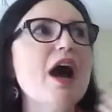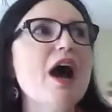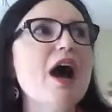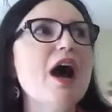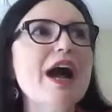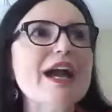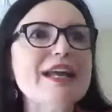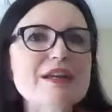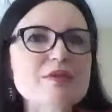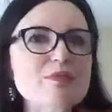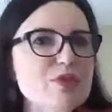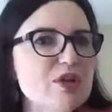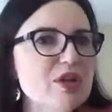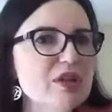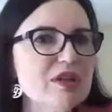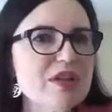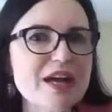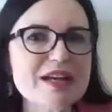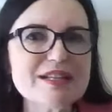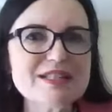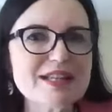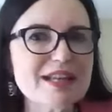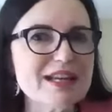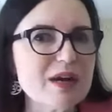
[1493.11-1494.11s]
I didn't
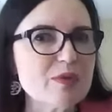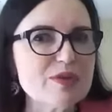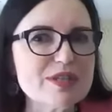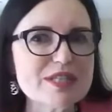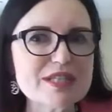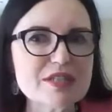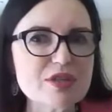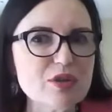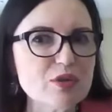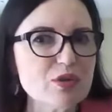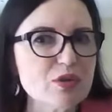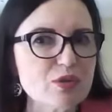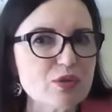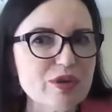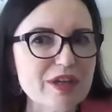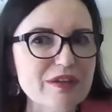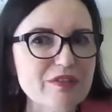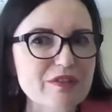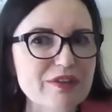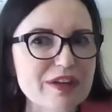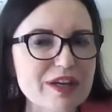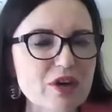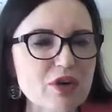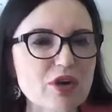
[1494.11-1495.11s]
realize that I was still
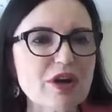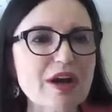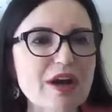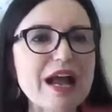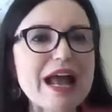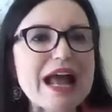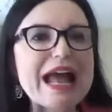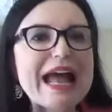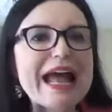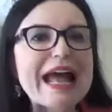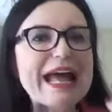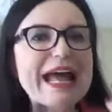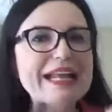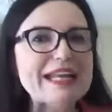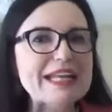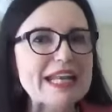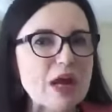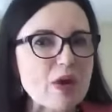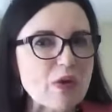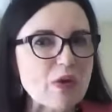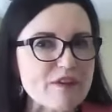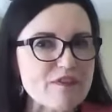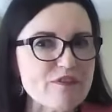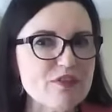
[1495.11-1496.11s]
grieving her. And
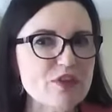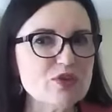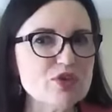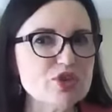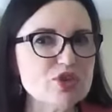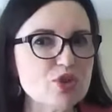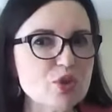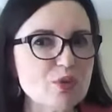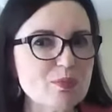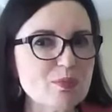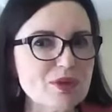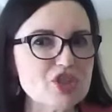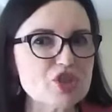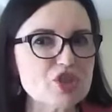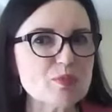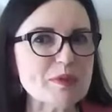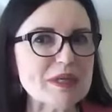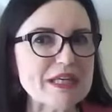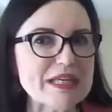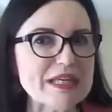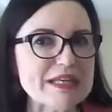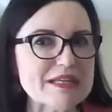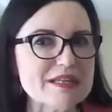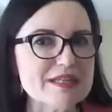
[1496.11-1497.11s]
now I feel so much
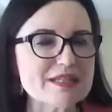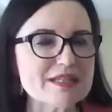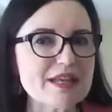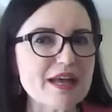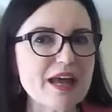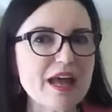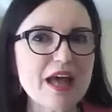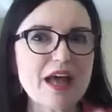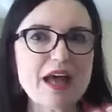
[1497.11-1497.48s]
peace.